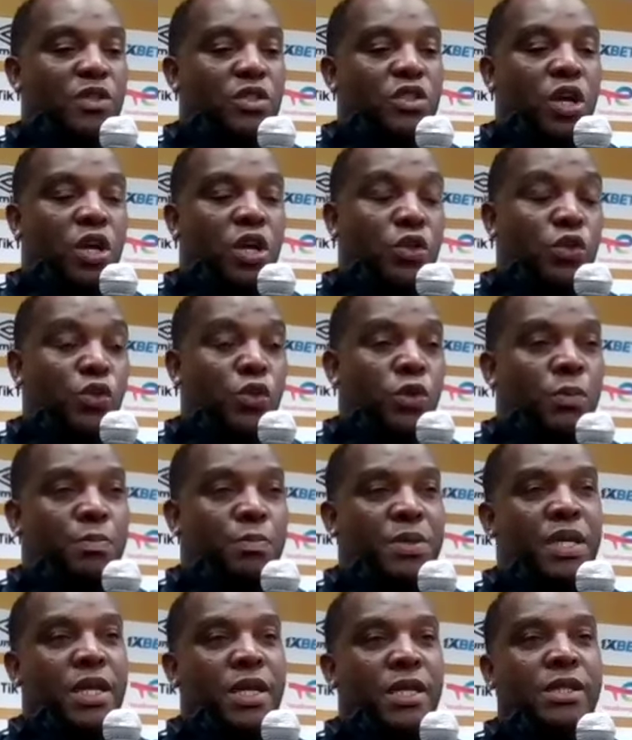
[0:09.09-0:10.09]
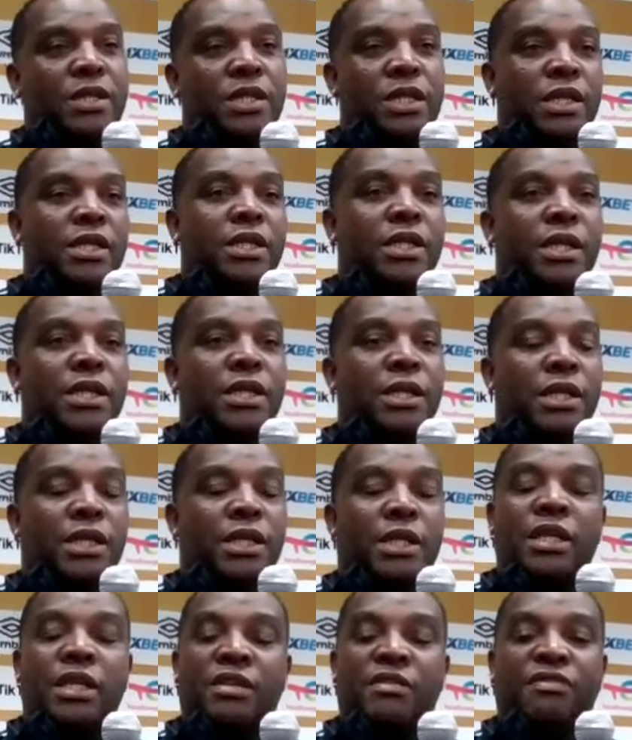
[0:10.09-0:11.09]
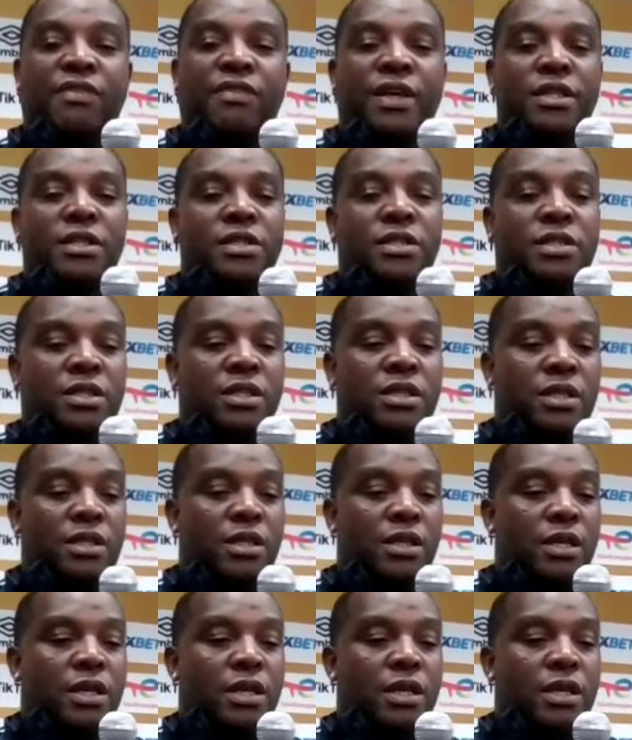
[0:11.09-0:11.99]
start to appear in, in, in, in the defense.